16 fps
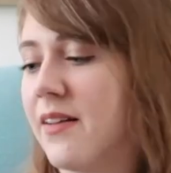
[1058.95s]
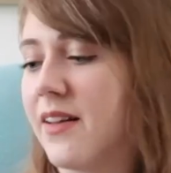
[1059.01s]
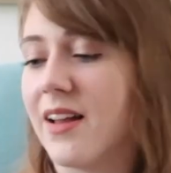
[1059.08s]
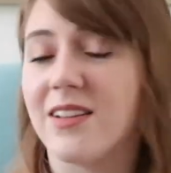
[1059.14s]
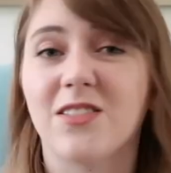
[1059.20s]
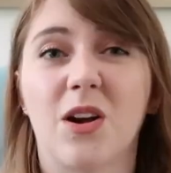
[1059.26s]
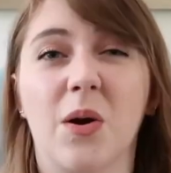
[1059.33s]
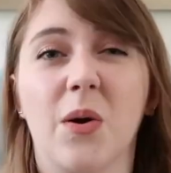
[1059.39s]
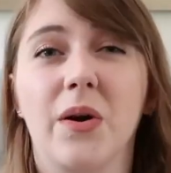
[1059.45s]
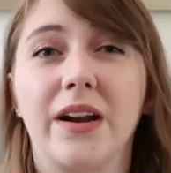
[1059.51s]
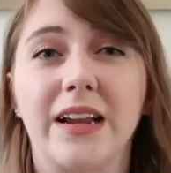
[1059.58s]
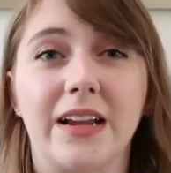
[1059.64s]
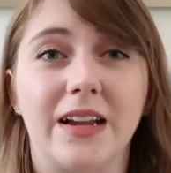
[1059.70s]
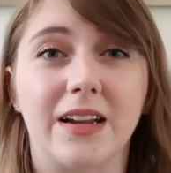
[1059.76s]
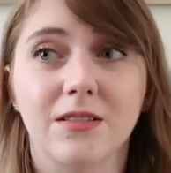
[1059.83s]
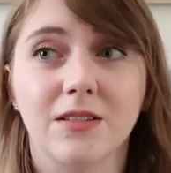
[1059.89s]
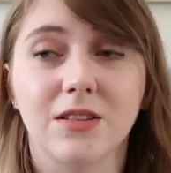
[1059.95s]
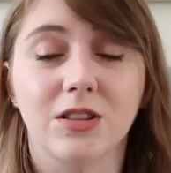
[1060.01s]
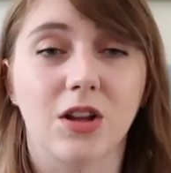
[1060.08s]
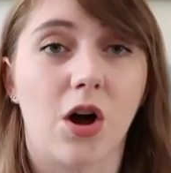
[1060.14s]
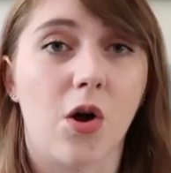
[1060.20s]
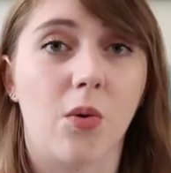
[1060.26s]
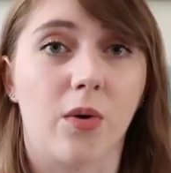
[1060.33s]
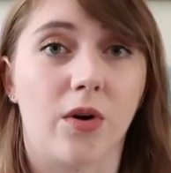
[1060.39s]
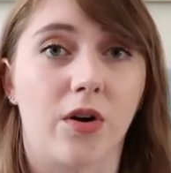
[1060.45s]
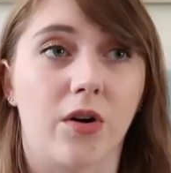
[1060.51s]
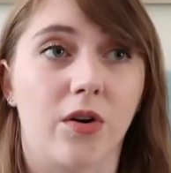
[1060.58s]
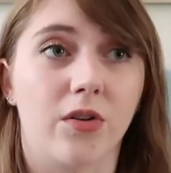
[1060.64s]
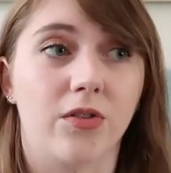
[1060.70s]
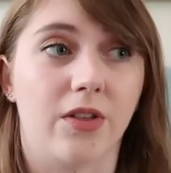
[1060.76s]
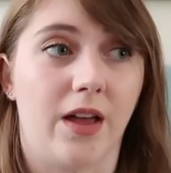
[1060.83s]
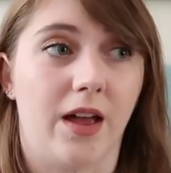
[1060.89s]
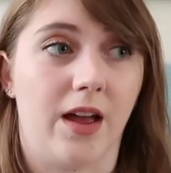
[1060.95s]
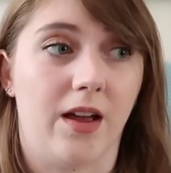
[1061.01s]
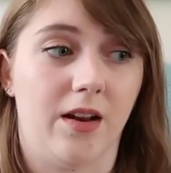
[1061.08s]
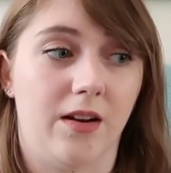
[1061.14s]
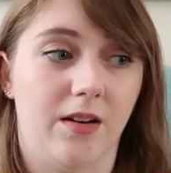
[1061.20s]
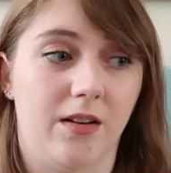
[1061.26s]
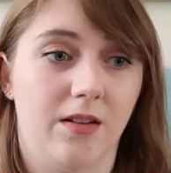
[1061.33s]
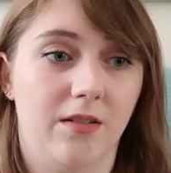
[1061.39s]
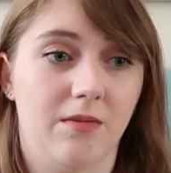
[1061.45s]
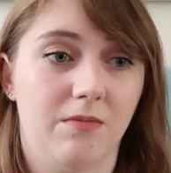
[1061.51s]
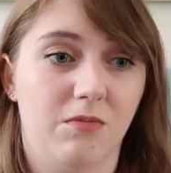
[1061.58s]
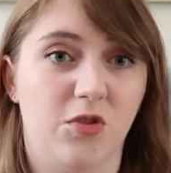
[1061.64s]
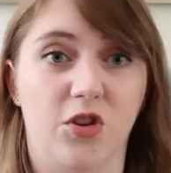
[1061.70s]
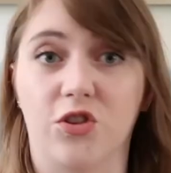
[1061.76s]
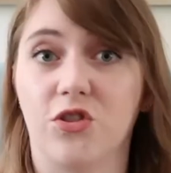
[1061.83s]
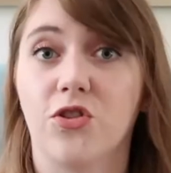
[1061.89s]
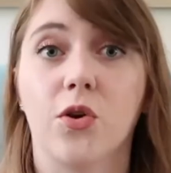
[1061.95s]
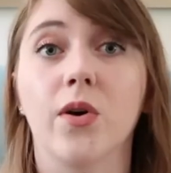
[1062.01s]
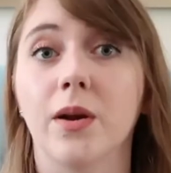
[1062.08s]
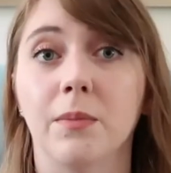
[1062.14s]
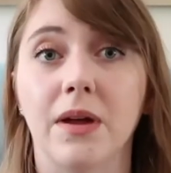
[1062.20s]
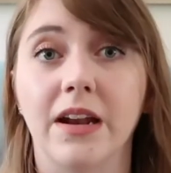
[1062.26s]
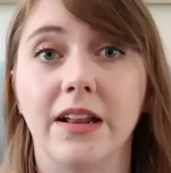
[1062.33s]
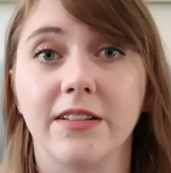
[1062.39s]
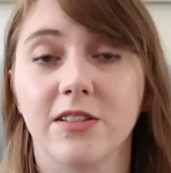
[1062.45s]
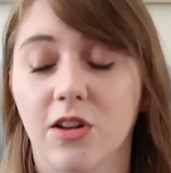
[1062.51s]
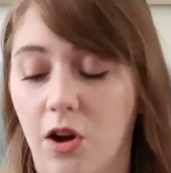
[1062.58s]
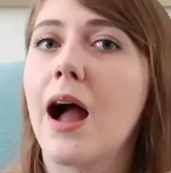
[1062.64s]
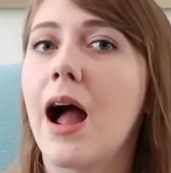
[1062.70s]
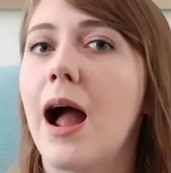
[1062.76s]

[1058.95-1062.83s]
it's already lower than just 30 minutes ago.